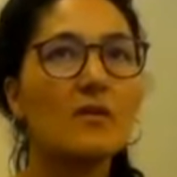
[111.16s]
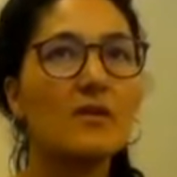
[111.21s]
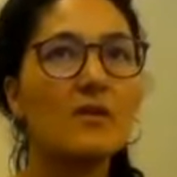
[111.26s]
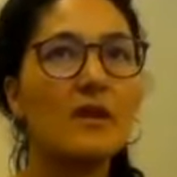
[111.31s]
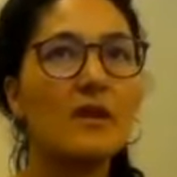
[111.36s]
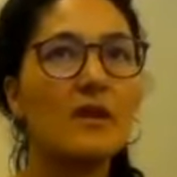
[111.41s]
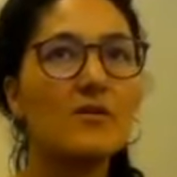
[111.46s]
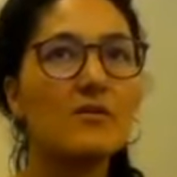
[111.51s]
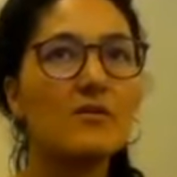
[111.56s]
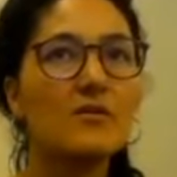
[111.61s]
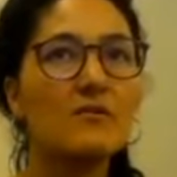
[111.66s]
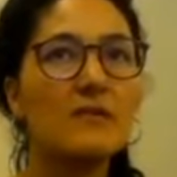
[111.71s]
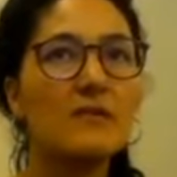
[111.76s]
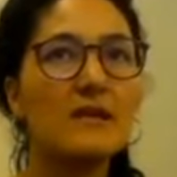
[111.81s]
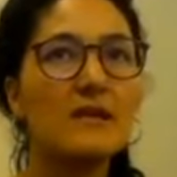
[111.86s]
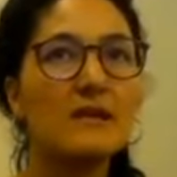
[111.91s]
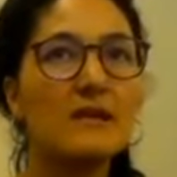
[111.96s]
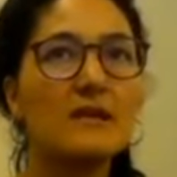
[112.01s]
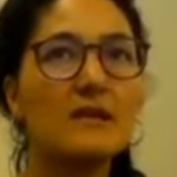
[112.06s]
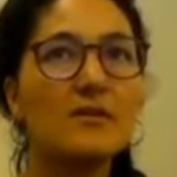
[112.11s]
that you're
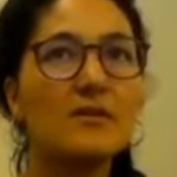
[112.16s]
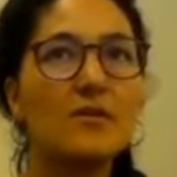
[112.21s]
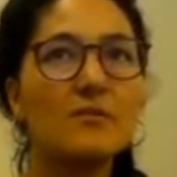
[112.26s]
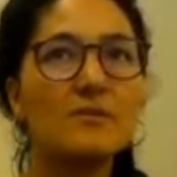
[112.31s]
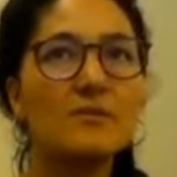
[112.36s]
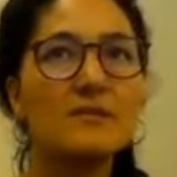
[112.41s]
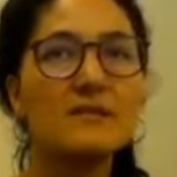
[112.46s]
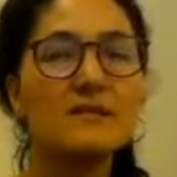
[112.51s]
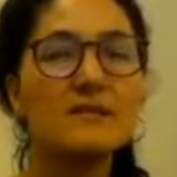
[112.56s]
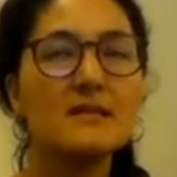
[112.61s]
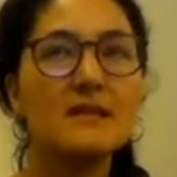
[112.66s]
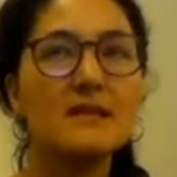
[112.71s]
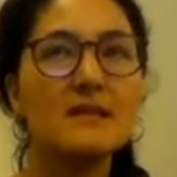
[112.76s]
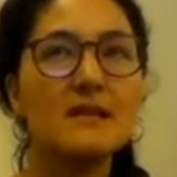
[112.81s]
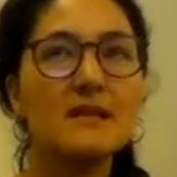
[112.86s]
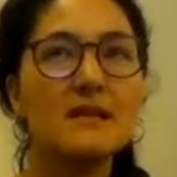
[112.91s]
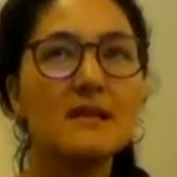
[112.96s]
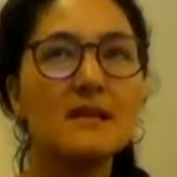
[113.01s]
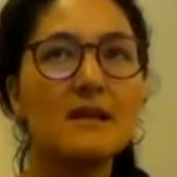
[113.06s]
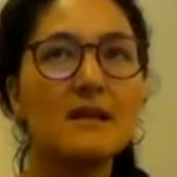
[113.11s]
in and
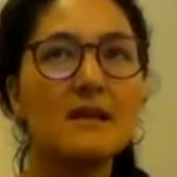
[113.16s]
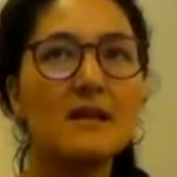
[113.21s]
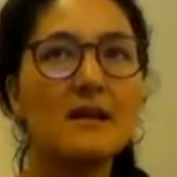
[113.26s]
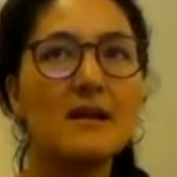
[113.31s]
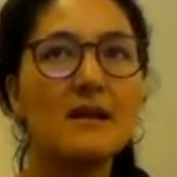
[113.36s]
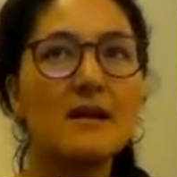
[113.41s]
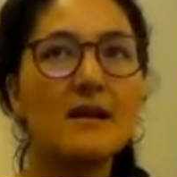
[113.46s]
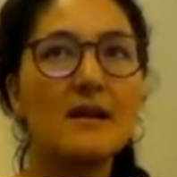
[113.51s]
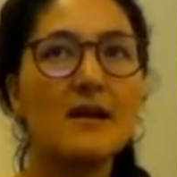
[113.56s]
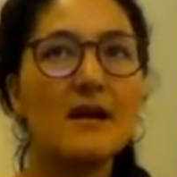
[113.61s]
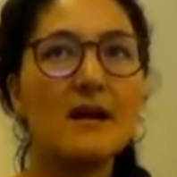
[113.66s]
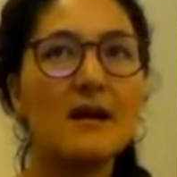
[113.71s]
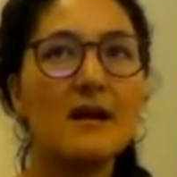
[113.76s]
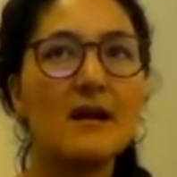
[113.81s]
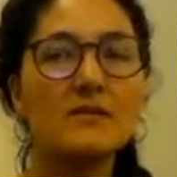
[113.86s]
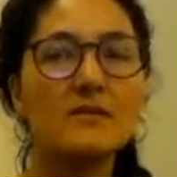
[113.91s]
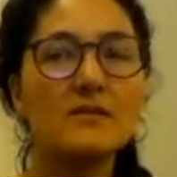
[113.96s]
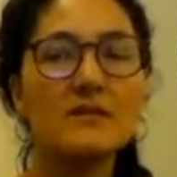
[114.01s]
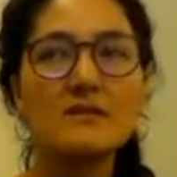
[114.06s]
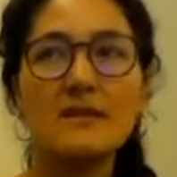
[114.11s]
noticing
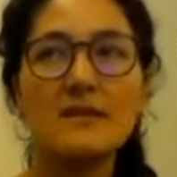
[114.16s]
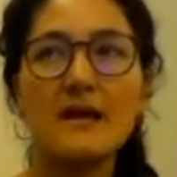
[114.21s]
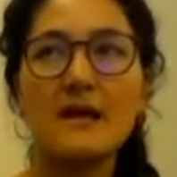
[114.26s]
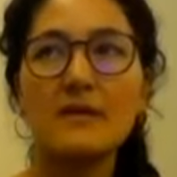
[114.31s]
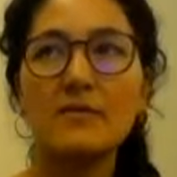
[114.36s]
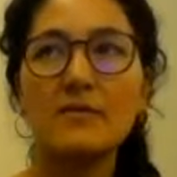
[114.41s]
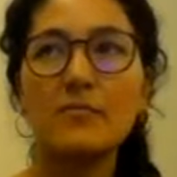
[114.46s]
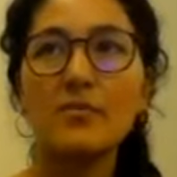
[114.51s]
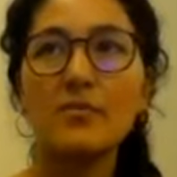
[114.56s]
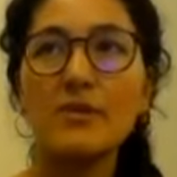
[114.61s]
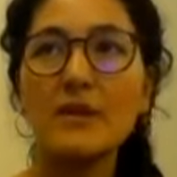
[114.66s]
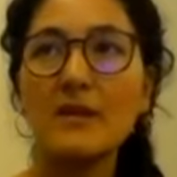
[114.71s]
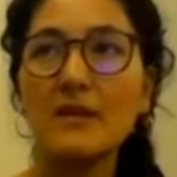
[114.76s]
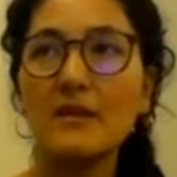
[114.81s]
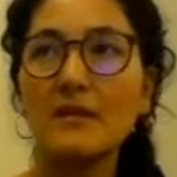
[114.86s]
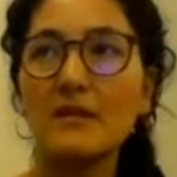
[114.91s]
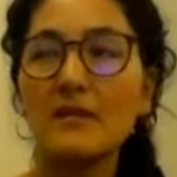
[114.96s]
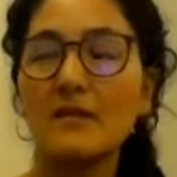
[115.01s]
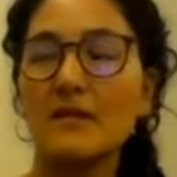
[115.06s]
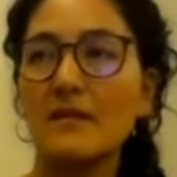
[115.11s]
how does that
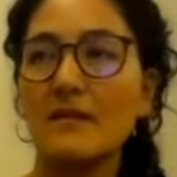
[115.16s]
breathe